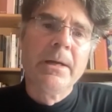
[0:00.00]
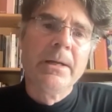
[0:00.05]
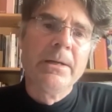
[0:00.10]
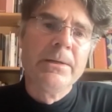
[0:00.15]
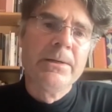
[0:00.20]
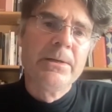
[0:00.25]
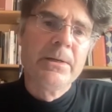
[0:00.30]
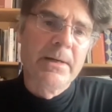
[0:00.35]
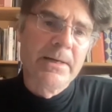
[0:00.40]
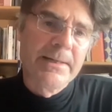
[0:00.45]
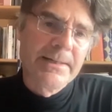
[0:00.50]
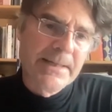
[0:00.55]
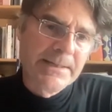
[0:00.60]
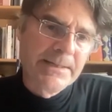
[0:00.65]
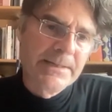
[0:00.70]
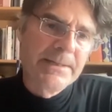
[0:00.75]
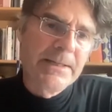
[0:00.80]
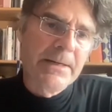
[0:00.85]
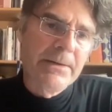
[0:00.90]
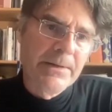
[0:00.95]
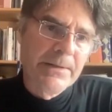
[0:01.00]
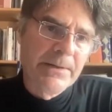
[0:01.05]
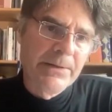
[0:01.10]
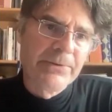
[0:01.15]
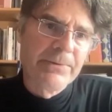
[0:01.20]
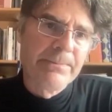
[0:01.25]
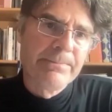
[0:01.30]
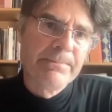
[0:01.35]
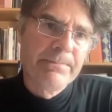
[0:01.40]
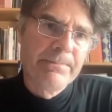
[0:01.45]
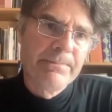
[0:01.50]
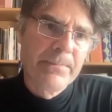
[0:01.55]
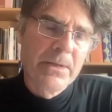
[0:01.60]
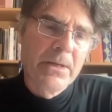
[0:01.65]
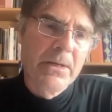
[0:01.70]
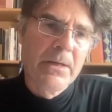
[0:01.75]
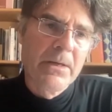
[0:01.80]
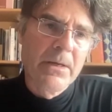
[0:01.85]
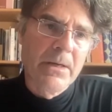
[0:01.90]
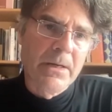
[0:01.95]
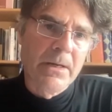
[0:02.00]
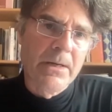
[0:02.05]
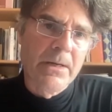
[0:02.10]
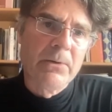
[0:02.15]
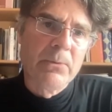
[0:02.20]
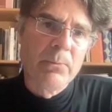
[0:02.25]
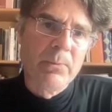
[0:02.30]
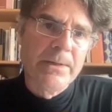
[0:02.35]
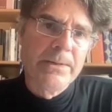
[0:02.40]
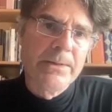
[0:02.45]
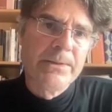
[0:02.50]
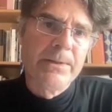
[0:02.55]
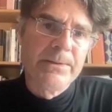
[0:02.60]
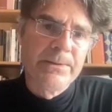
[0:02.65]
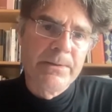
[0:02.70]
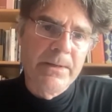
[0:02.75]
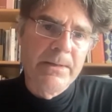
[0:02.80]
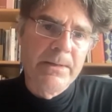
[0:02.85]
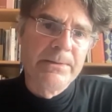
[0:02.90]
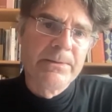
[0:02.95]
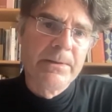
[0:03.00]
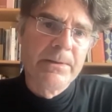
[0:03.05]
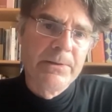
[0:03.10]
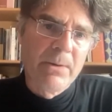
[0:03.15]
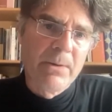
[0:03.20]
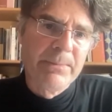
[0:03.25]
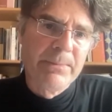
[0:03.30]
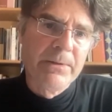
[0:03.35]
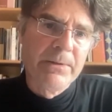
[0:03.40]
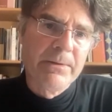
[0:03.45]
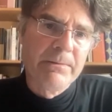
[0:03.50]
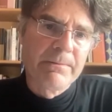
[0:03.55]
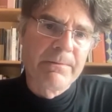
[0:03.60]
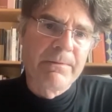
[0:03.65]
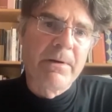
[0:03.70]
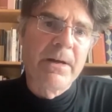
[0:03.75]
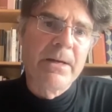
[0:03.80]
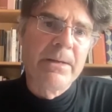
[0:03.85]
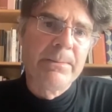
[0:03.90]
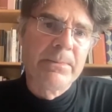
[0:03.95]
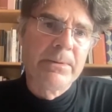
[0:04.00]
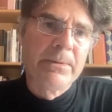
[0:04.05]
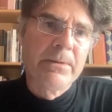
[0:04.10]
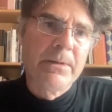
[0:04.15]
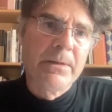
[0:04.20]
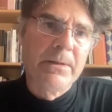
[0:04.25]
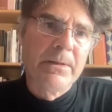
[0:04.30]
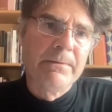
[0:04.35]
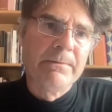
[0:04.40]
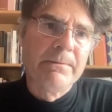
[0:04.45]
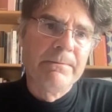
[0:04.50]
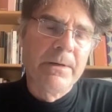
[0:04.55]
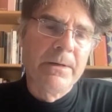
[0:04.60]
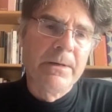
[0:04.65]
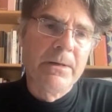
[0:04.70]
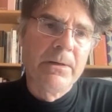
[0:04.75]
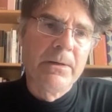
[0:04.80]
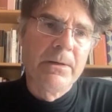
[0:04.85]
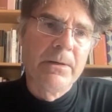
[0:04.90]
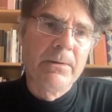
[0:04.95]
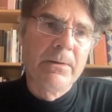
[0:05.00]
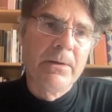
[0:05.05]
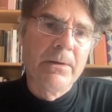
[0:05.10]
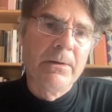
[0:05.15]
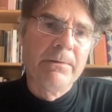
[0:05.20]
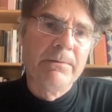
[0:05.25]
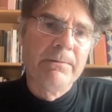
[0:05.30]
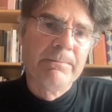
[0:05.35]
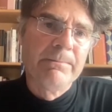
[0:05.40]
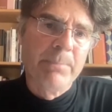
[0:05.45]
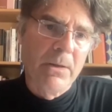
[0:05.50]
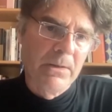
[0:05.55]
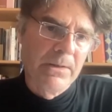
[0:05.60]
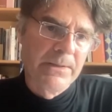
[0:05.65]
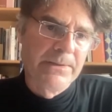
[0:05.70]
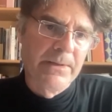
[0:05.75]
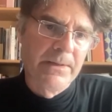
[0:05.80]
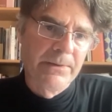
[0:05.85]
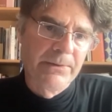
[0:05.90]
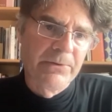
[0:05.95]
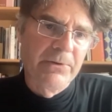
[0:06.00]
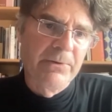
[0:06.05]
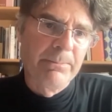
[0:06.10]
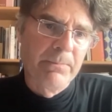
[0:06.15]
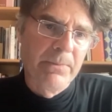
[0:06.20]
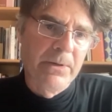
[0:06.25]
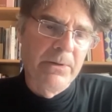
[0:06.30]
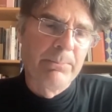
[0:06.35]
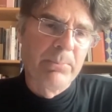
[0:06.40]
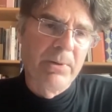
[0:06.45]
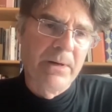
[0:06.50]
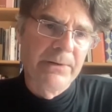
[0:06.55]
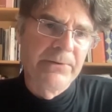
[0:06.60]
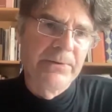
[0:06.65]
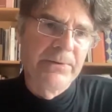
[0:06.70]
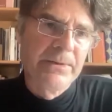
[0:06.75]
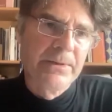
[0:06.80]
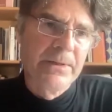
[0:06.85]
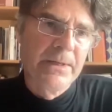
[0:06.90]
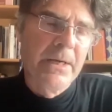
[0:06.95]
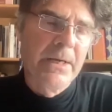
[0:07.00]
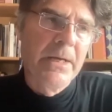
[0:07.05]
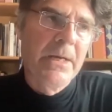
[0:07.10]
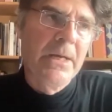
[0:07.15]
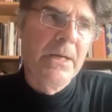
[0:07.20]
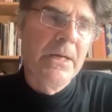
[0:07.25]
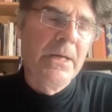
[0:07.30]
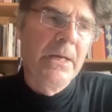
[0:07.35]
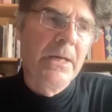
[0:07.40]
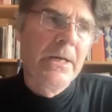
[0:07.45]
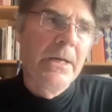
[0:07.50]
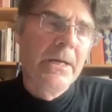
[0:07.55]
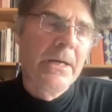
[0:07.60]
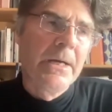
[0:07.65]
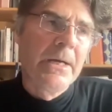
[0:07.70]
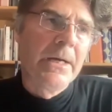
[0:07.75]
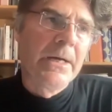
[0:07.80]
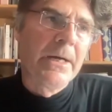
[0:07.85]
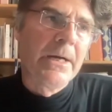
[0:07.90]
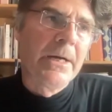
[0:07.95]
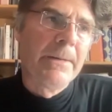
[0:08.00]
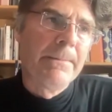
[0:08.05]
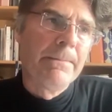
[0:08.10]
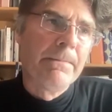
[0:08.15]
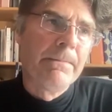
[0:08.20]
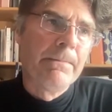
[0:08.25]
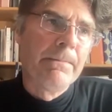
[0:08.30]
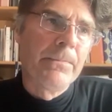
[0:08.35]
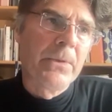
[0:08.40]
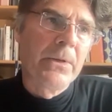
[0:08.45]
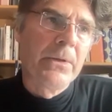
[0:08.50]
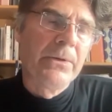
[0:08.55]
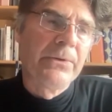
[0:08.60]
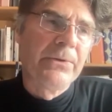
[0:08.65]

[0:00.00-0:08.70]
and identitarianism, uh, which is, is the dominant frame of, uh, of politics at, at present. Um,